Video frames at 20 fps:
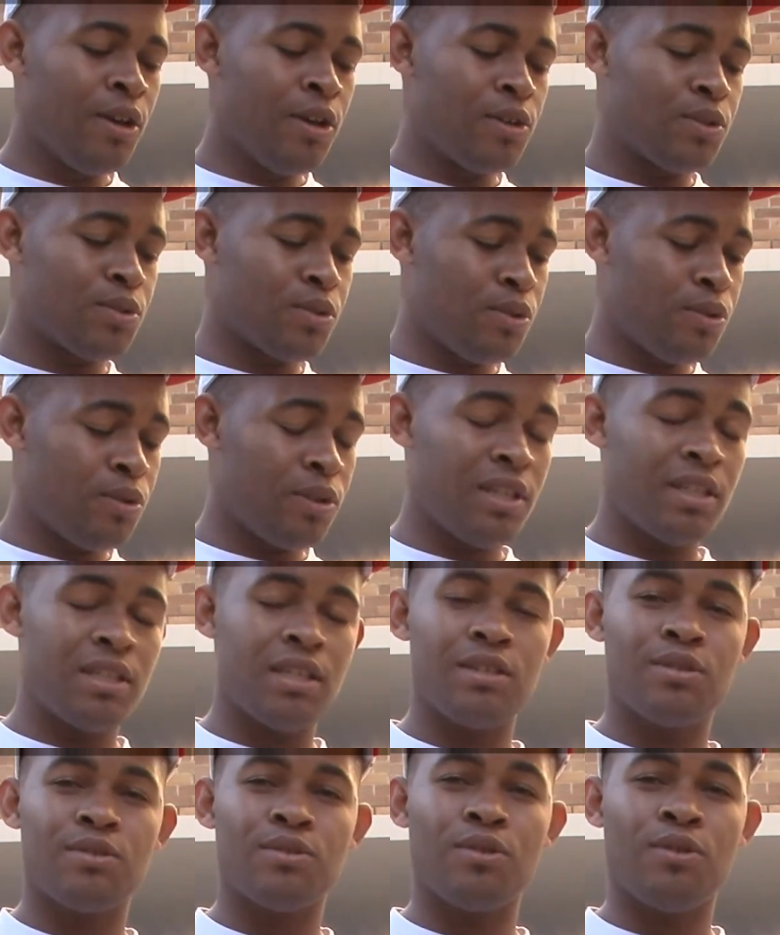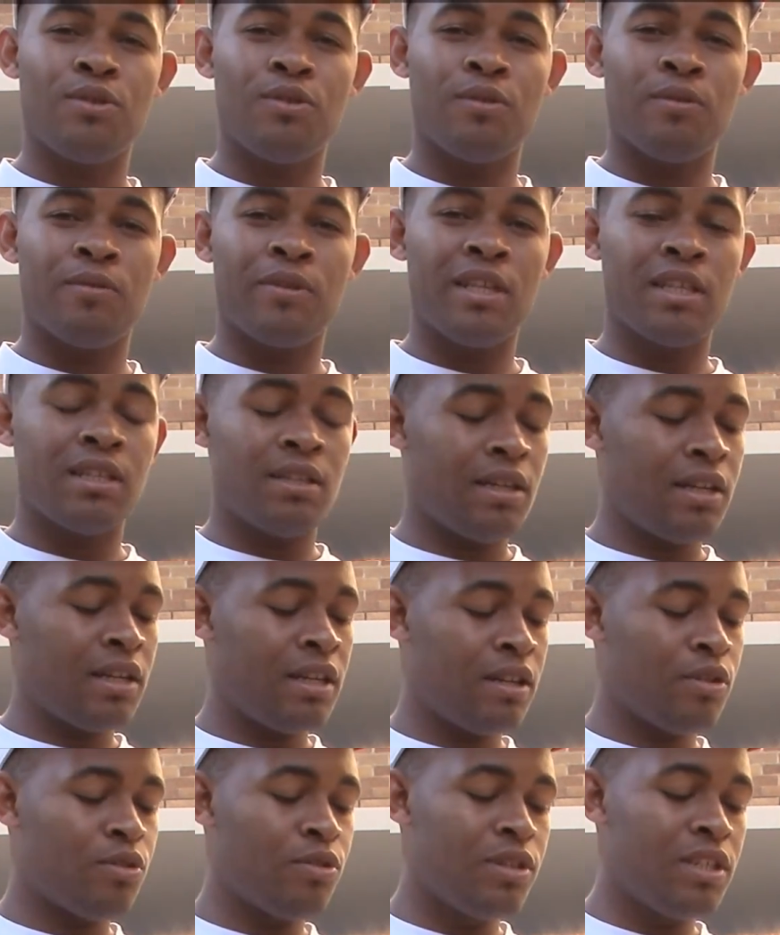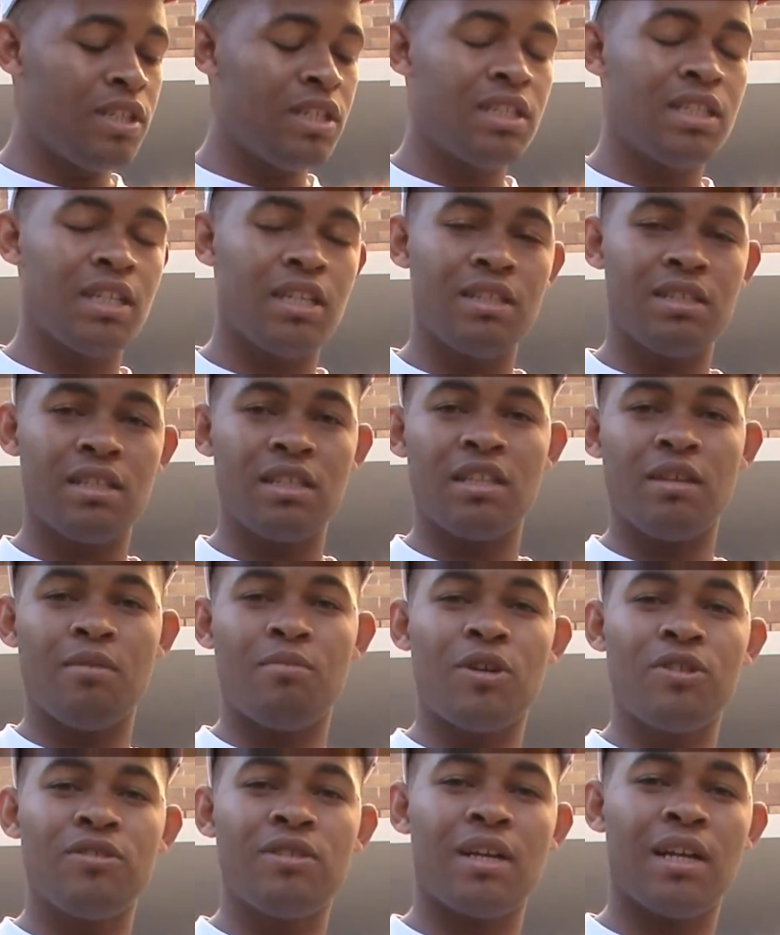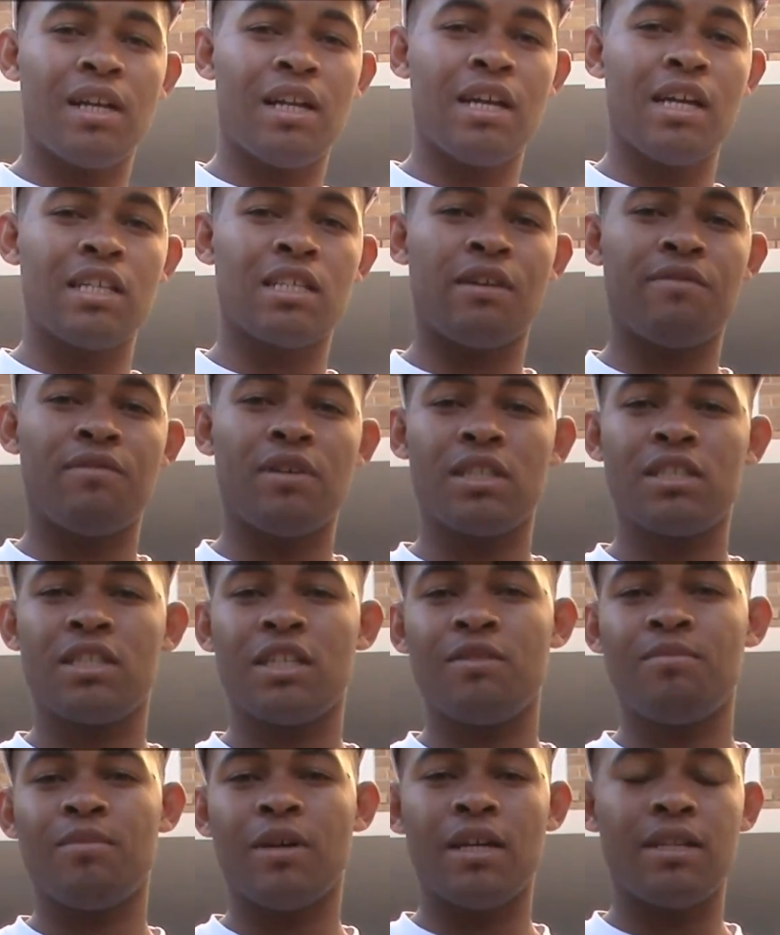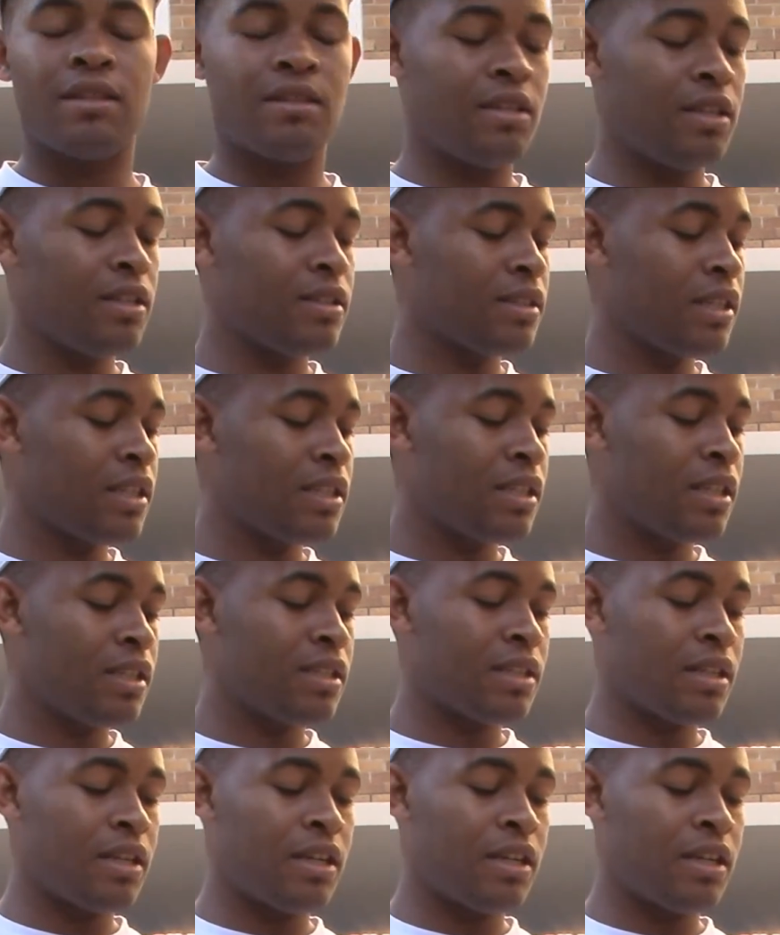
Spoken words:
So this is the conditions in the boundary layer is affected by things such as